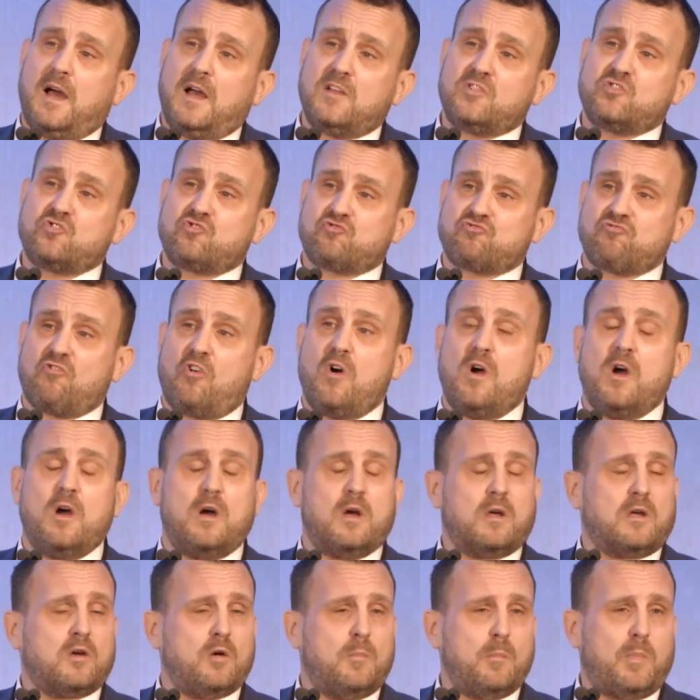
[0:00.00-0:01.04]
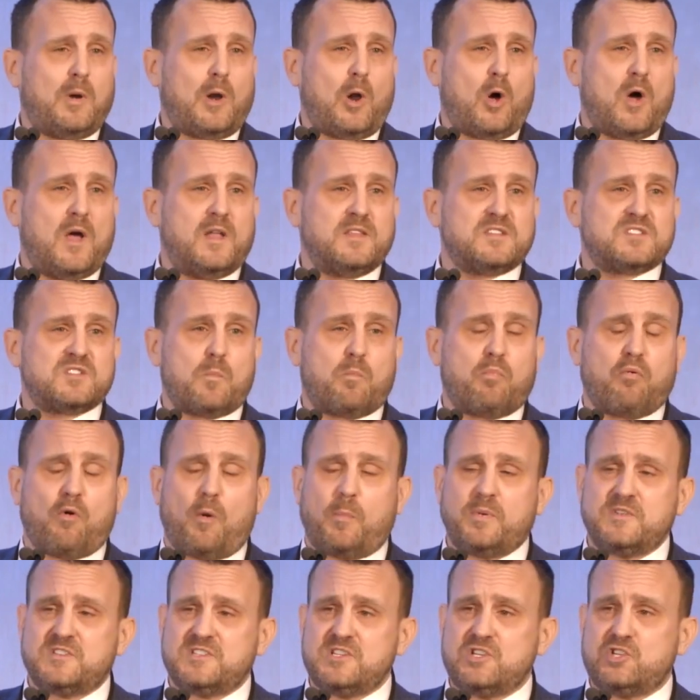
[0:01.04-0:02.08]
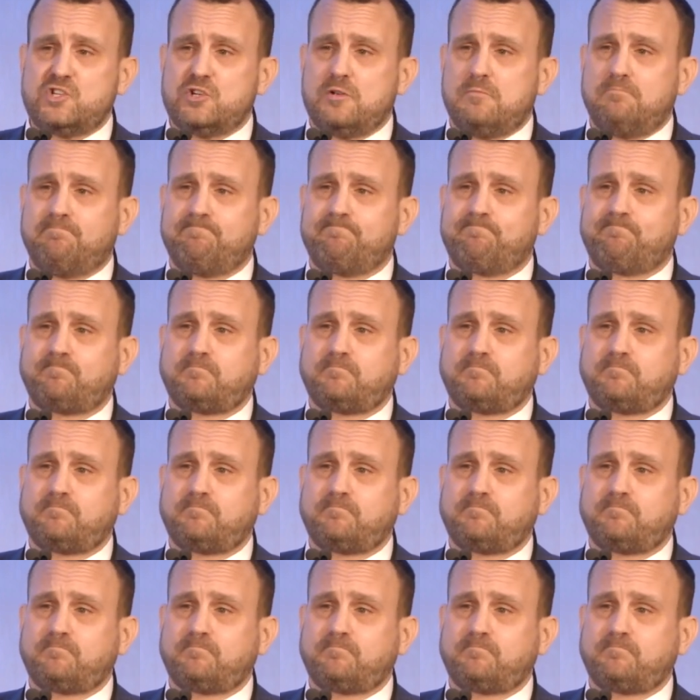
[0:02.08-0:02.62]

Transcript: strong compliance proposition.